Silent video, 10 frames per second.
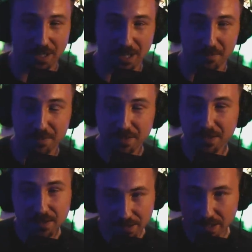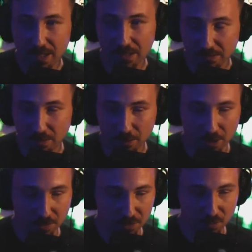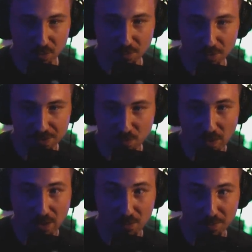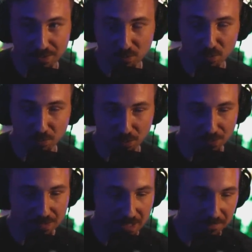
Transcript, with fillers: up, uh, along with the ruble as well. But the ruble's not